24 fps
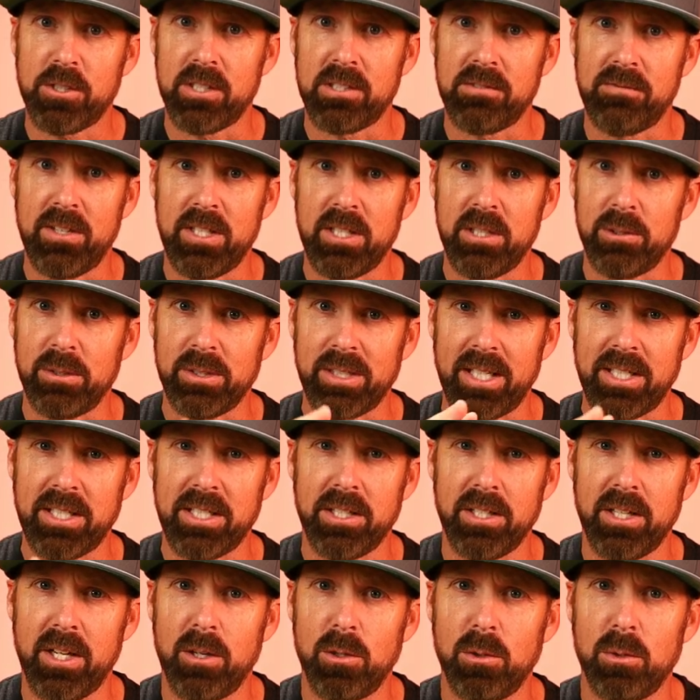this video and let
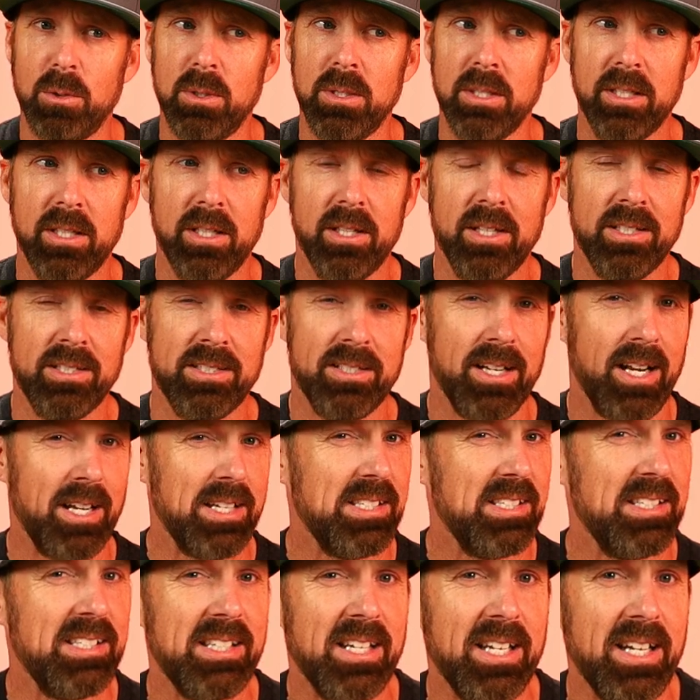you know, did I
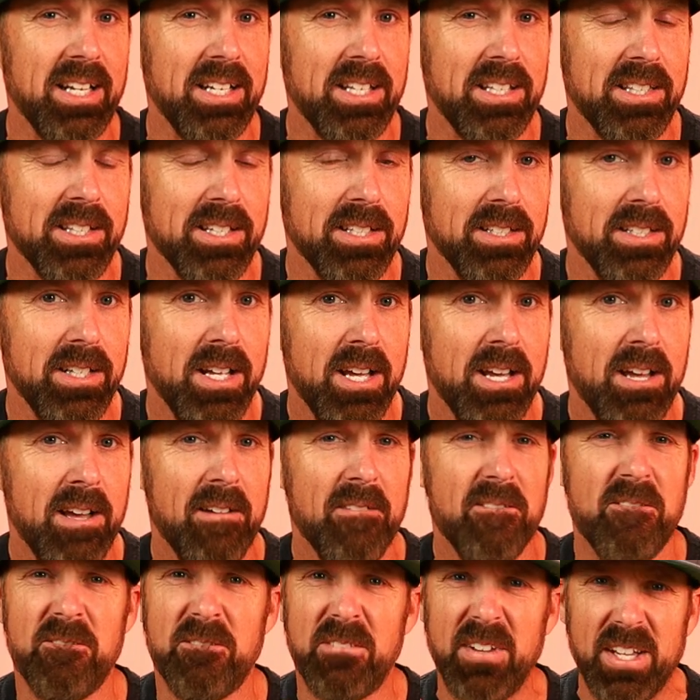see anything,
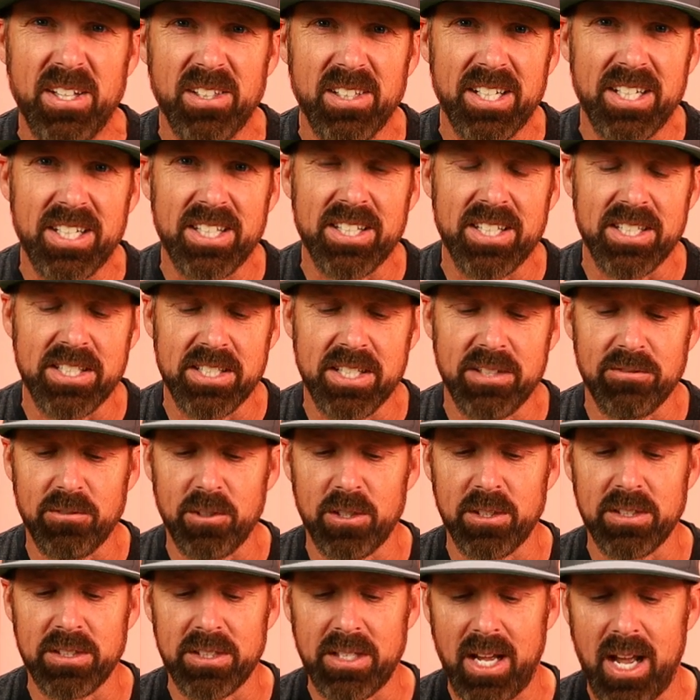feel anything
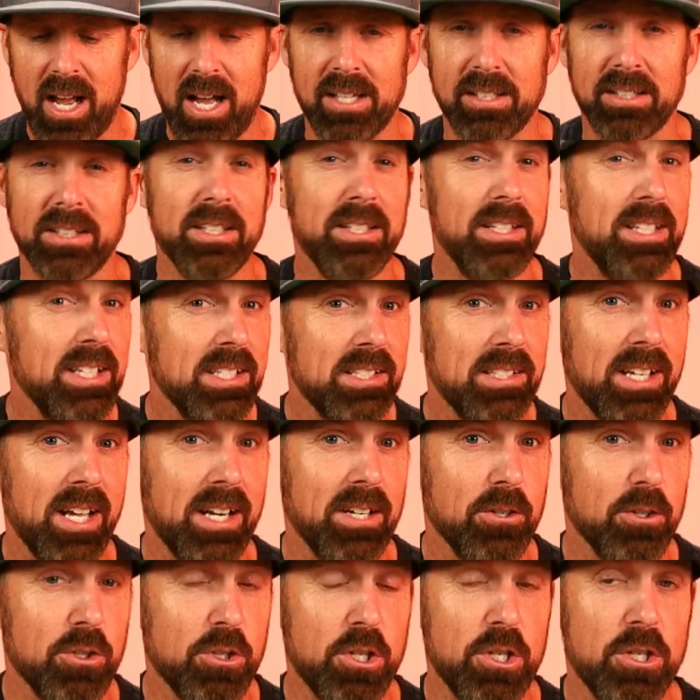different on this
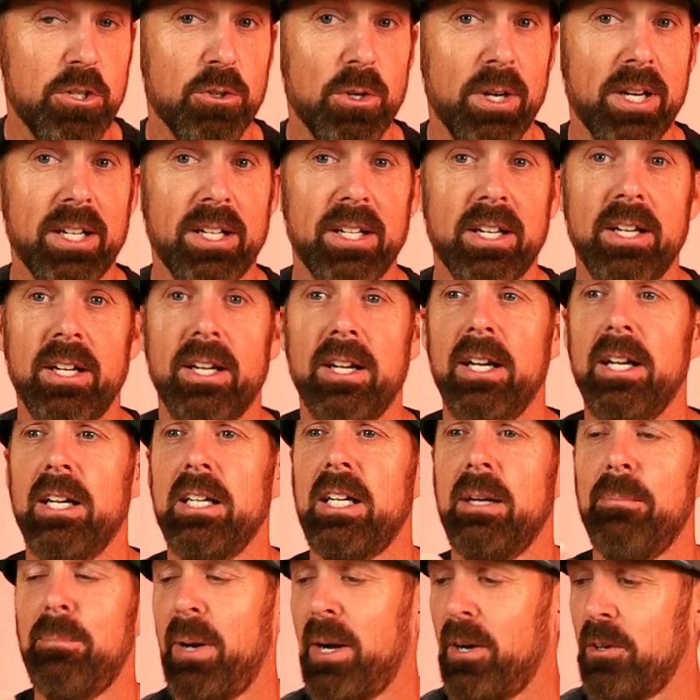energy drink
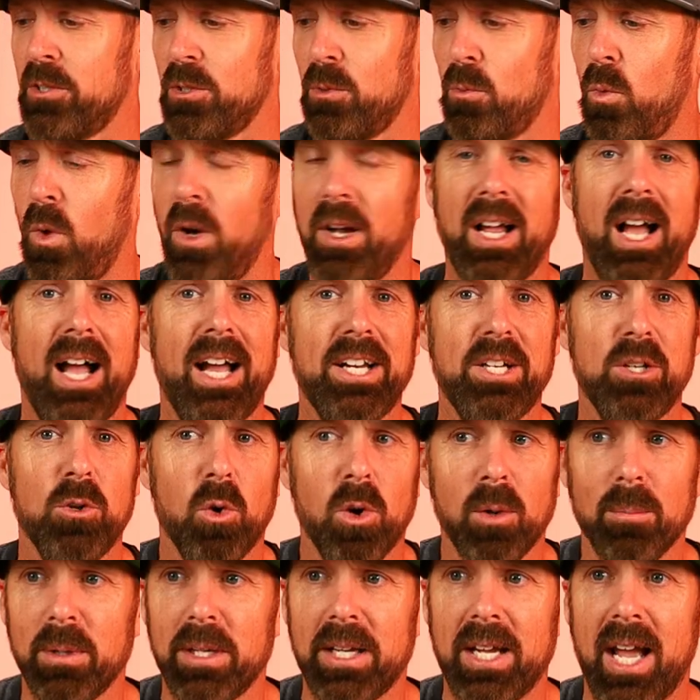compared to what I
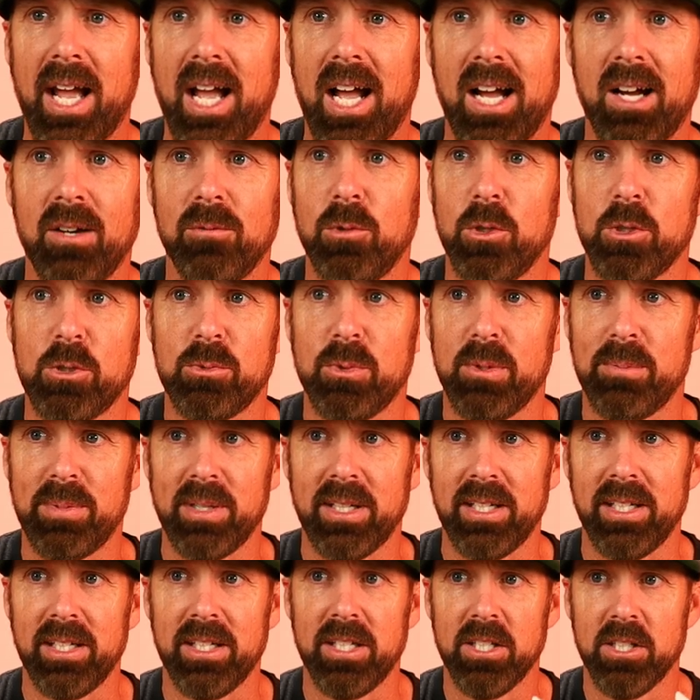normally have, which would
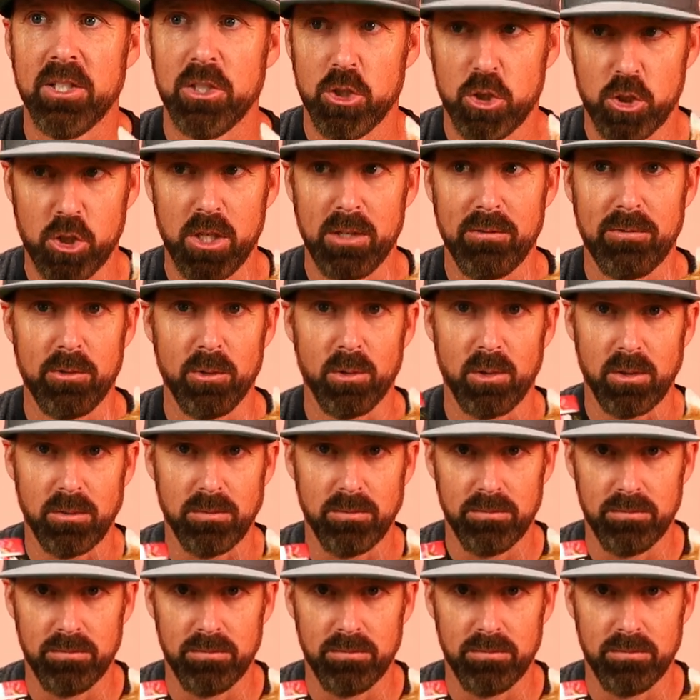be G Fuel.